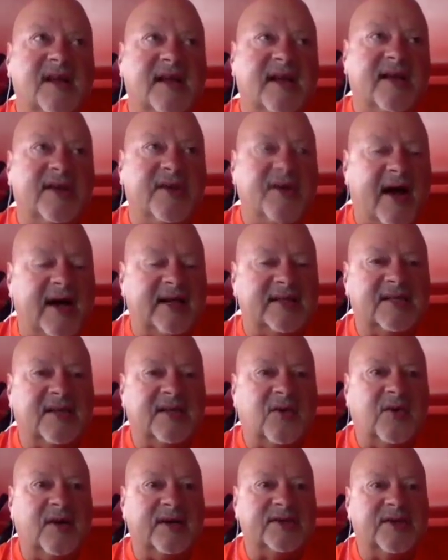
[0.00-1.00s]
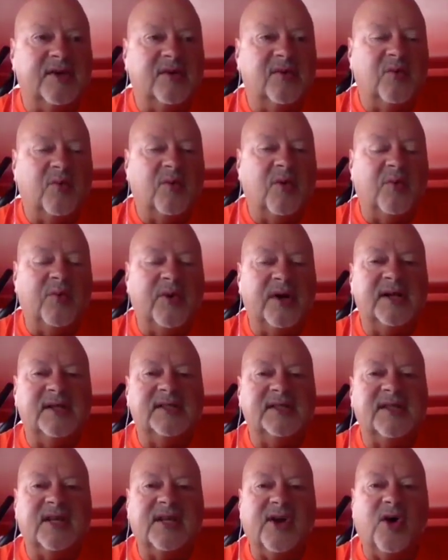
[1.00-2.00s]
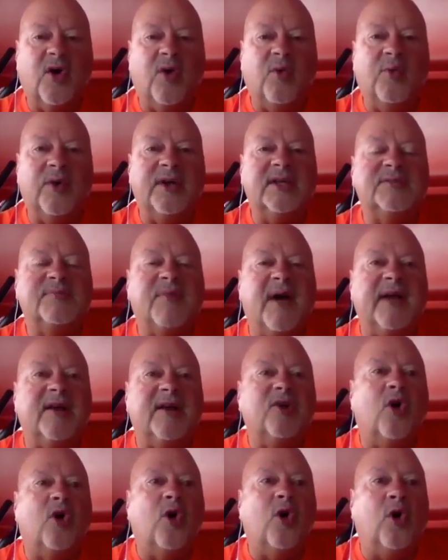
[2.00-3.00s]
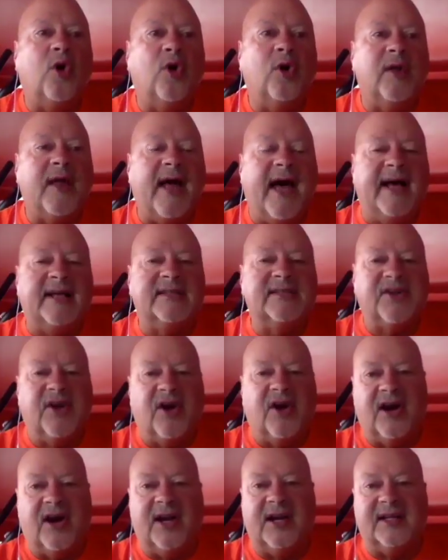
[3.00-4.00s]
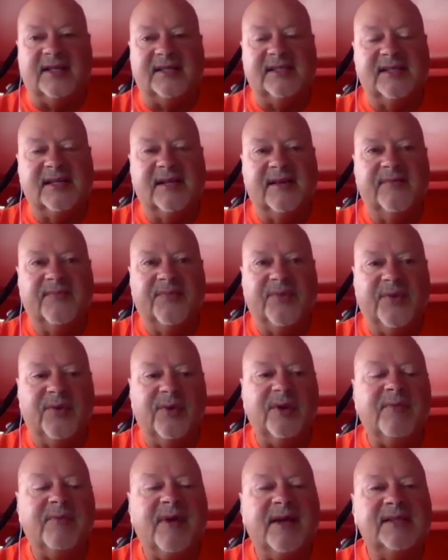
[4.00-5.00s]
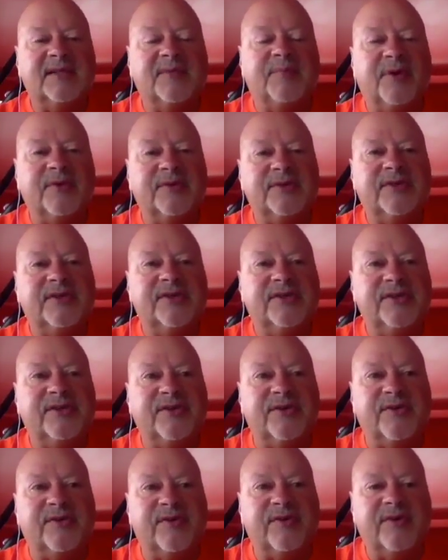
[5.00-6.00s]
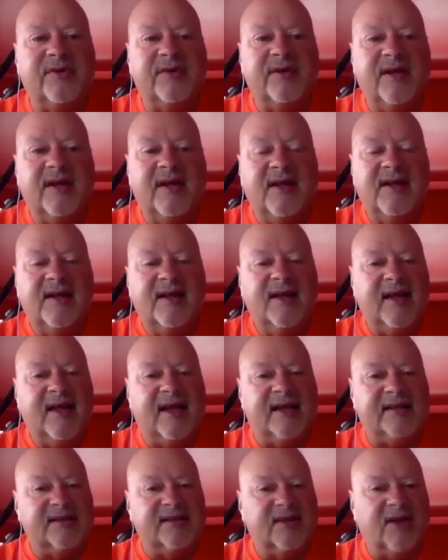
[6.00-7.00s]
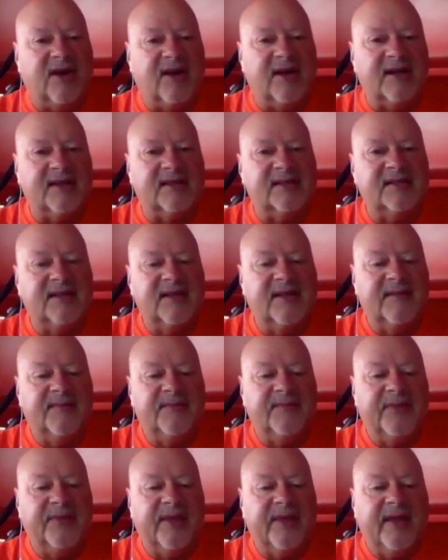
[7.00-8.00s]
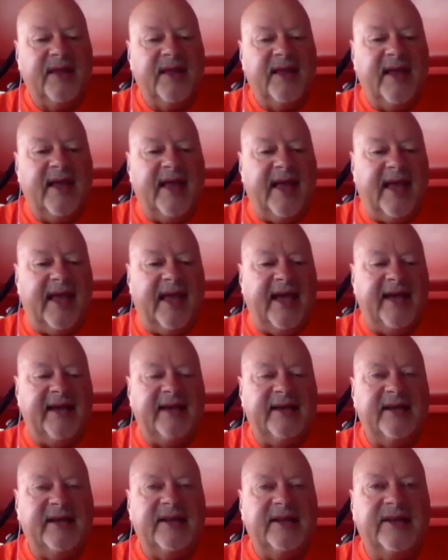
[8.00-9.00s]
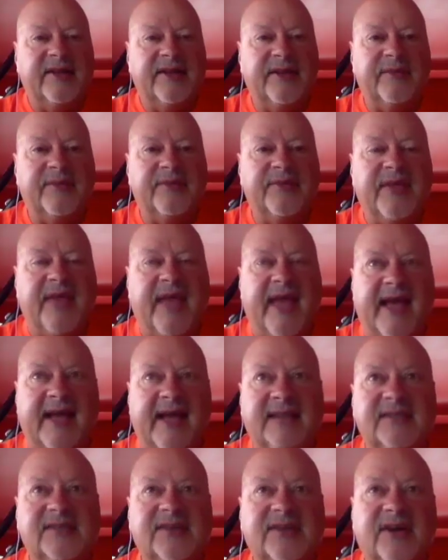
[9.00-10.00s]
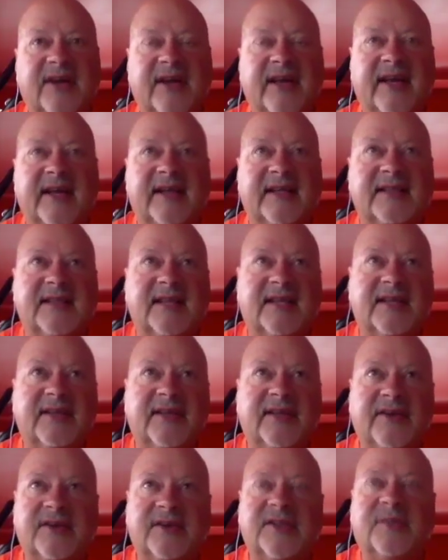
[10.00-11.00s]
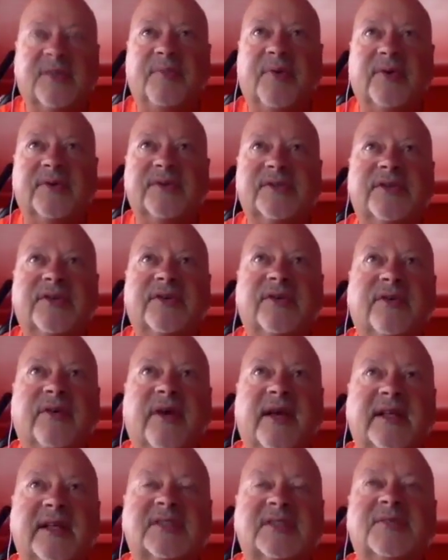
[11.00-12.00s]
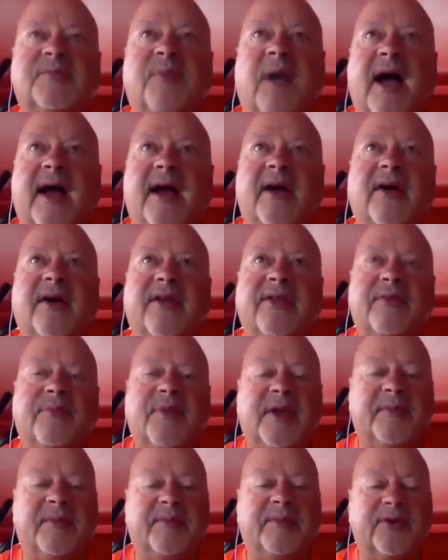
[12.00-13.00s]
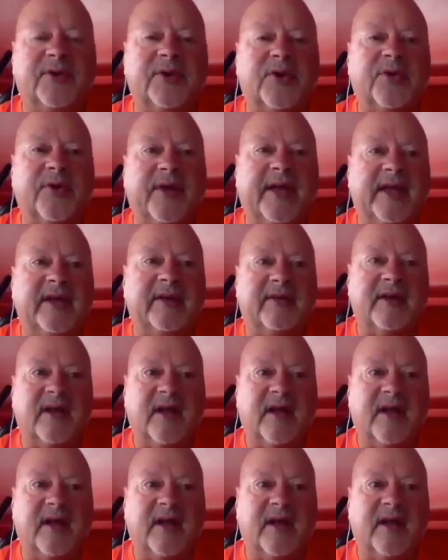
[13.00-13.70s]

you ask the question, well, what is the goal? What is my goal as an artist? What am I supposed to do as an artist? And the answer is that you're supposed to inspire other people, create